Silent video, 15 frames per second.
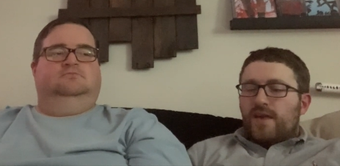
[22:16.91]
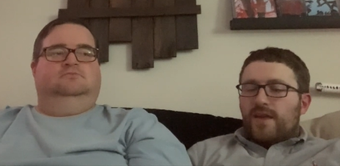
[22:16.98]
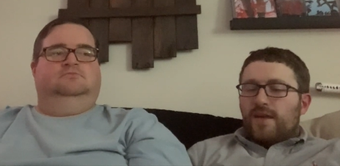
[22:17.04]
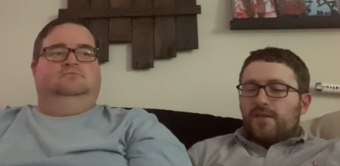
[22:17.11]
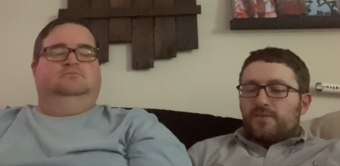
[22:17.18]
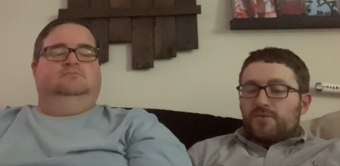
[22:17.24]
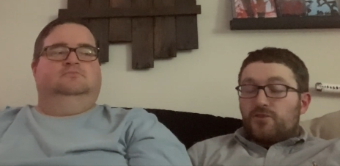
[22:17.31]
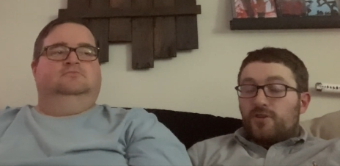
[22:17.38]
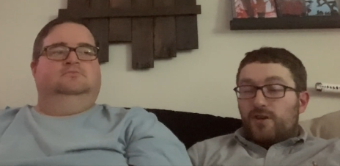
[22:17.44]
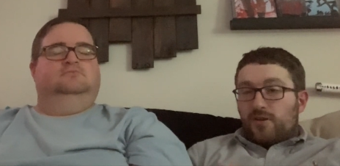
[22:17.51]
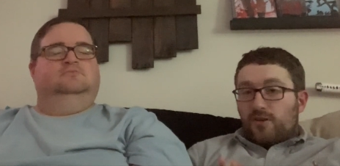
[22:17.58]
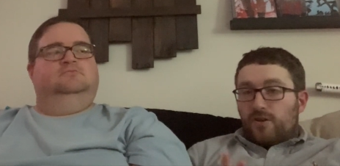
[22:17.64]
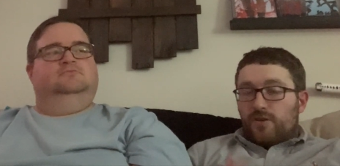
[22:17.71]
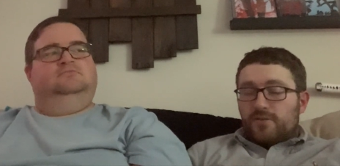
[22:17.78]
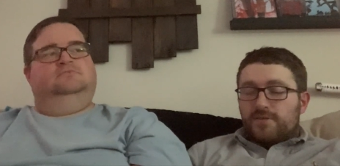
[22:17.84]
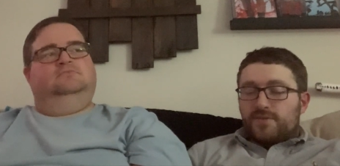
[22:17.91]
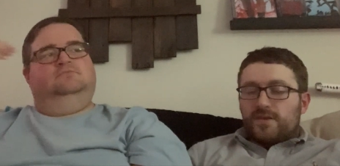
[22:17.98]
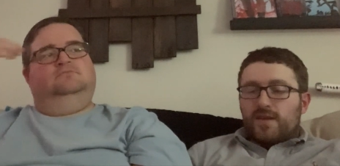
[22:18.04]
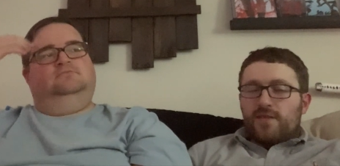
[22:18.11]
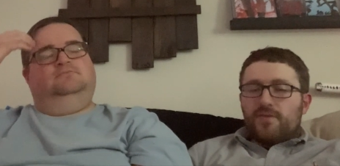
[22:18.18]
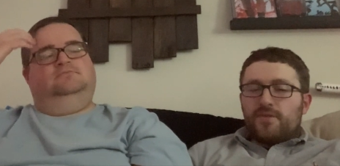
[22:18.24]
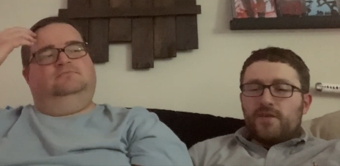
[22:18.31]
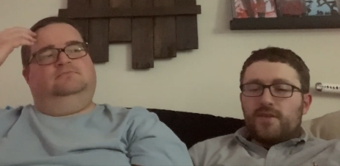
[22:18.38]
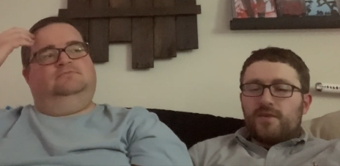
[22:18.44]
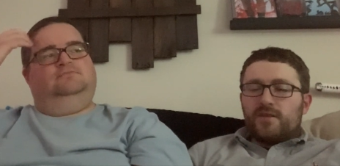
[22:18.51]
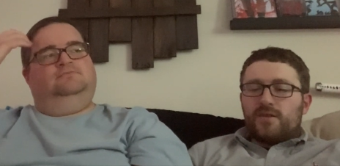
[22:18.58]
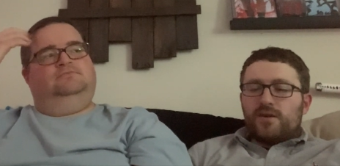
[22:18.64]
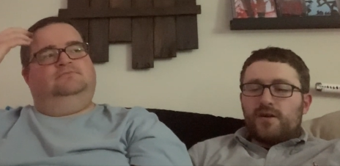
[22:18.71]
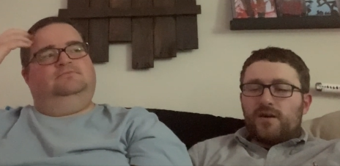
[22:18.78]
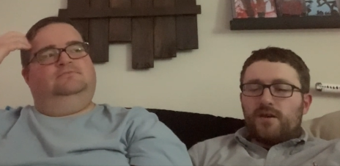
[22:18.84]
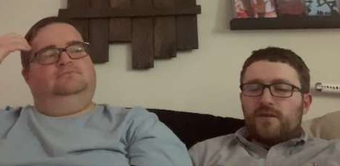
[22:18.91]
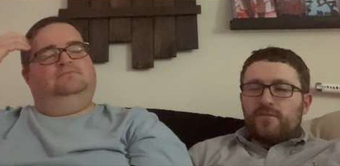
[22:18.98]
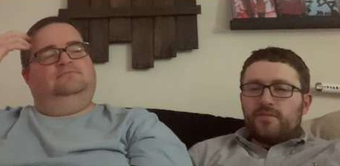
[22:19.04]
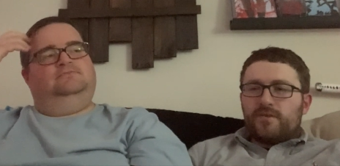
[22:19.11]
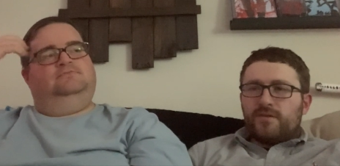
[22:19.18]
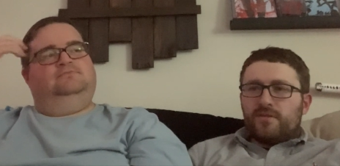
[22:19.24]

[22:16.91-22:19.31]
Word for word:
Speaker 1: And trading cards, and then uh,